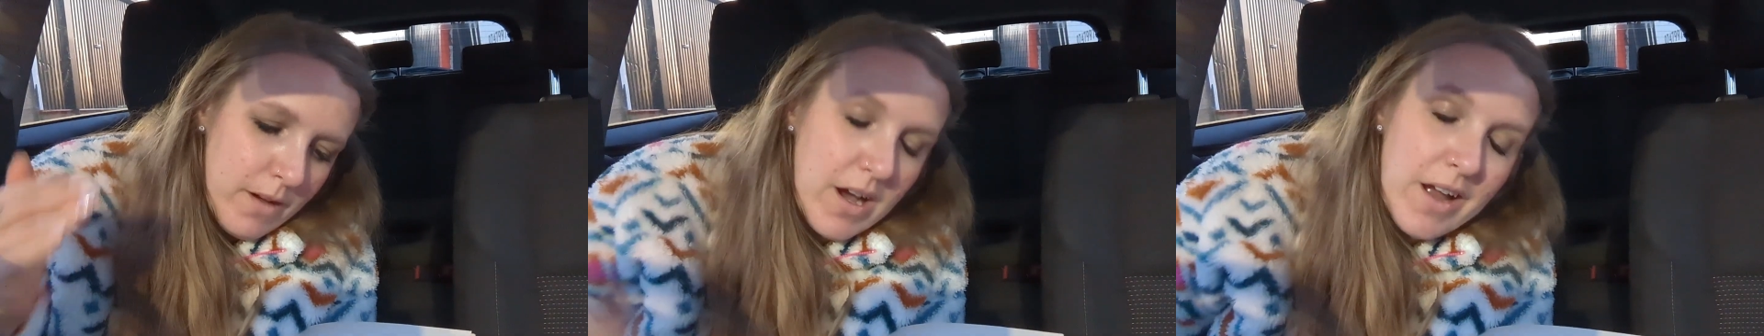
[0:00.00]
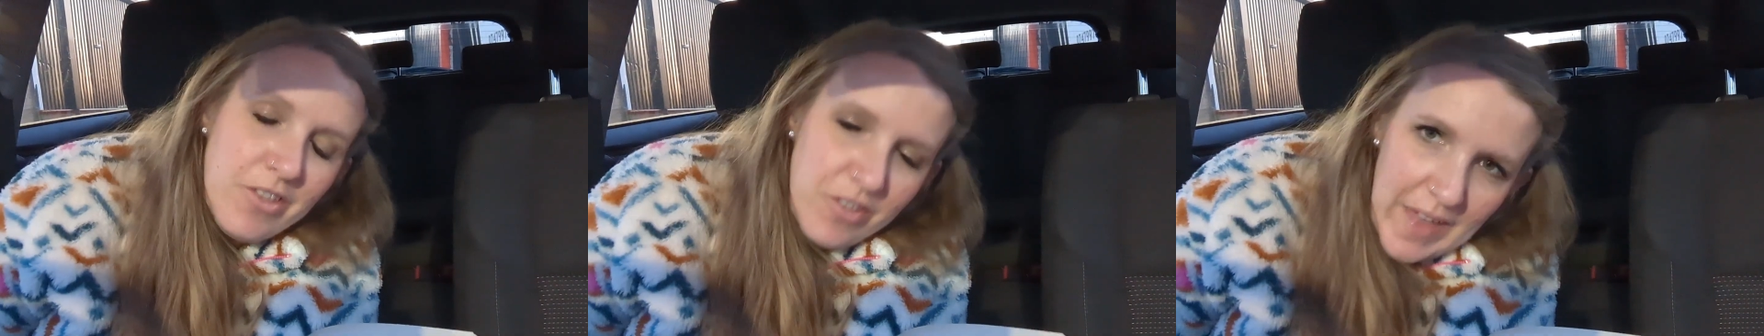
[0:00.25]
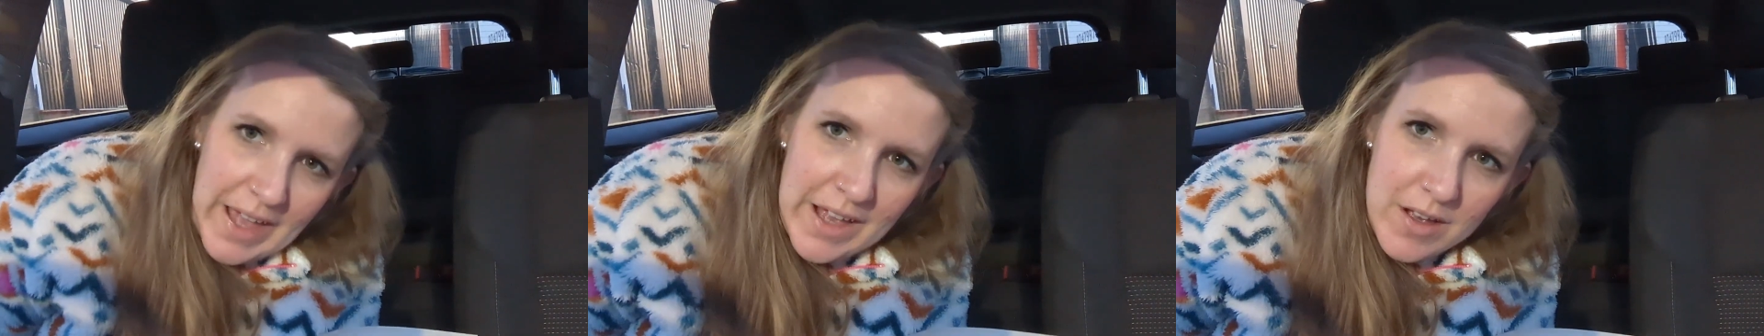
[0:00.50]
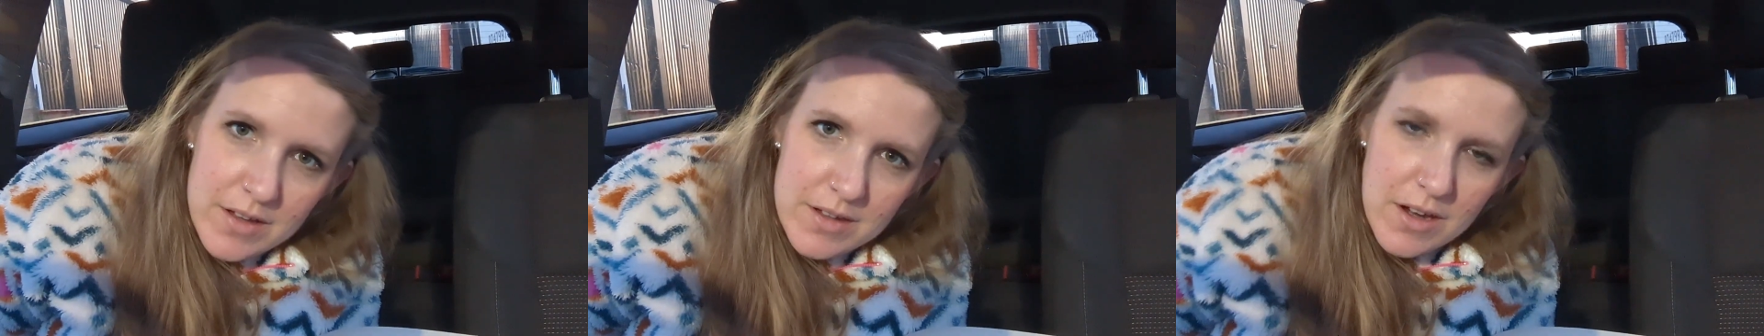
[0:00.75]
I
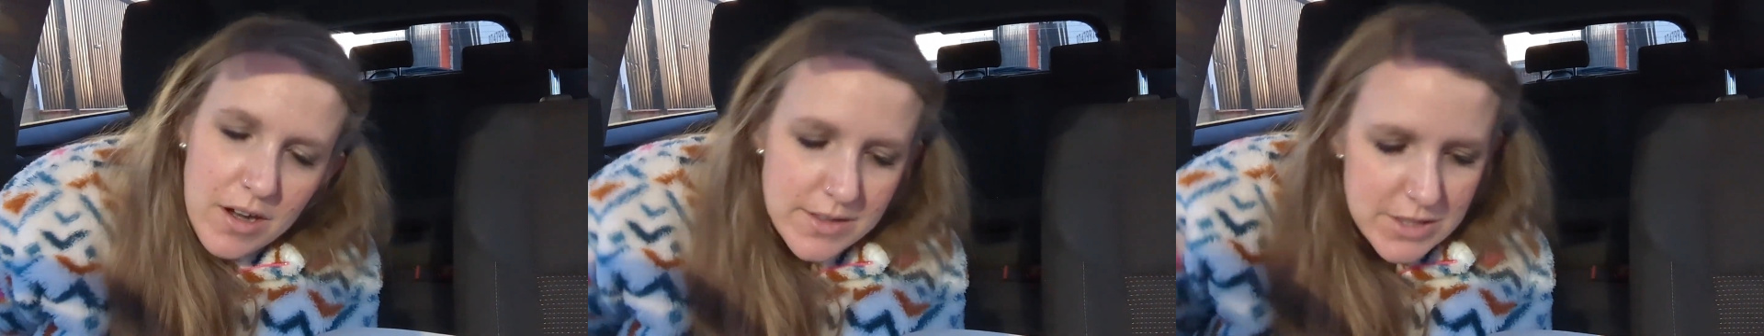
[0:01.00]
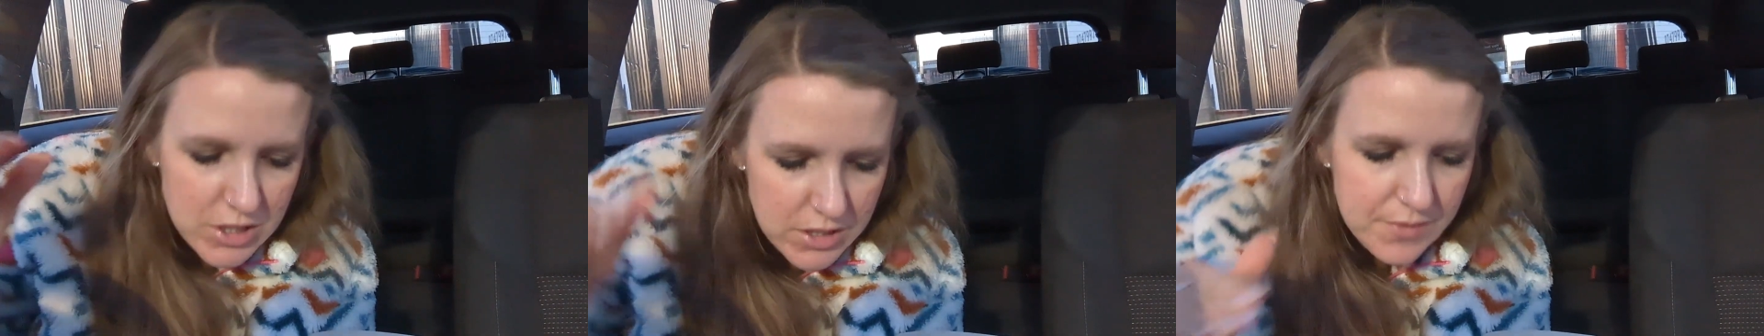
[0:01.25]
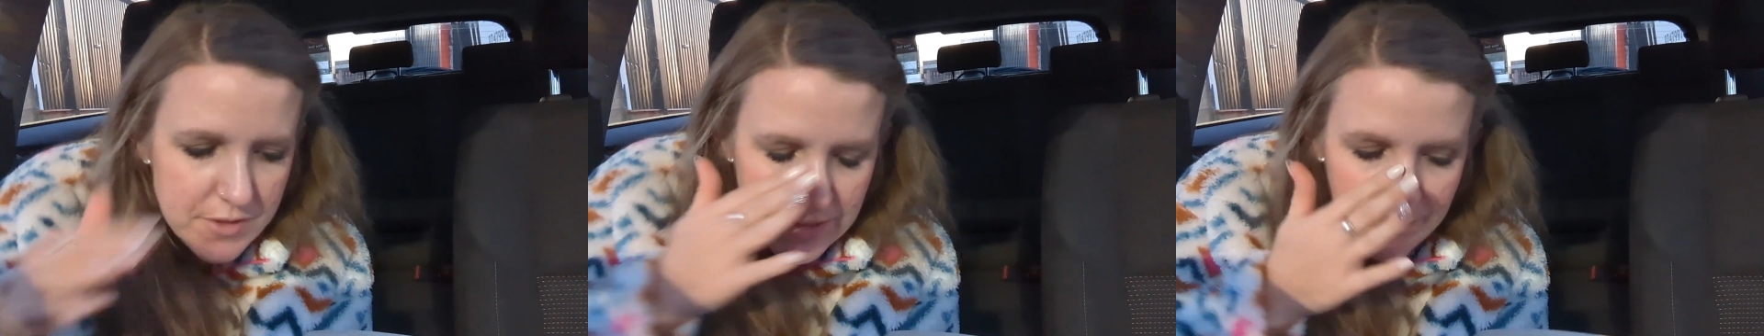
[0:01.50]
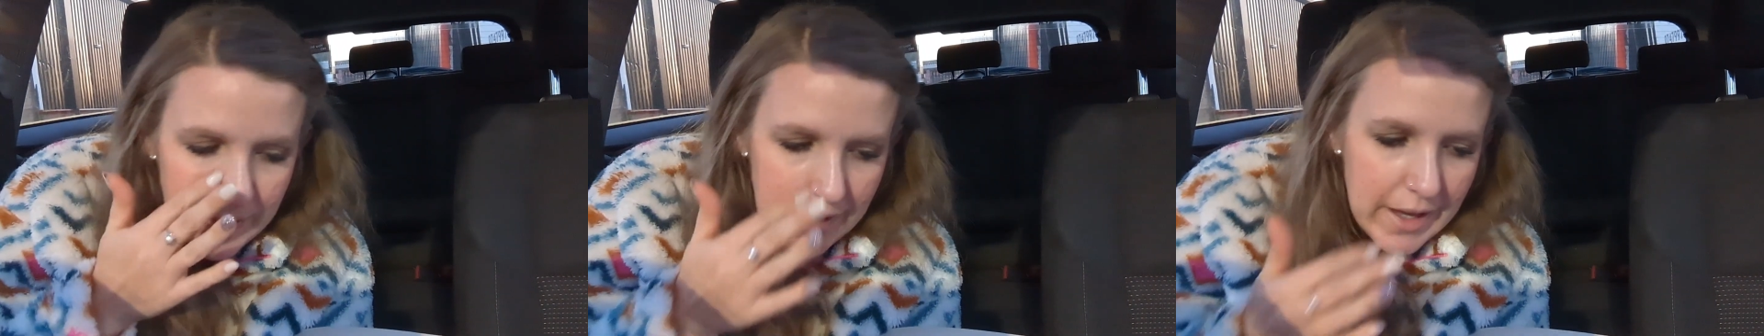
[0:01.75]
think on the surface
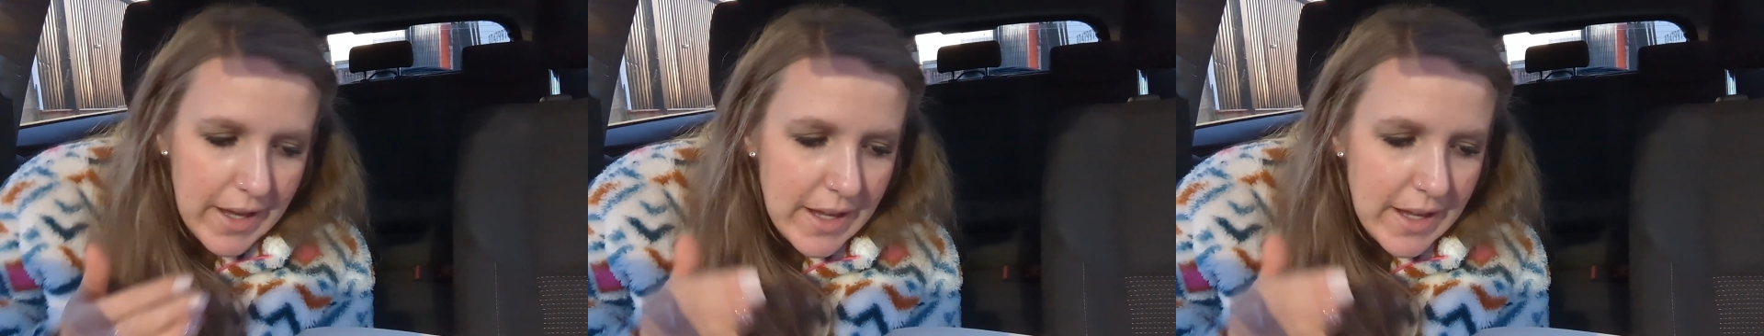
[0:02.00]
of it,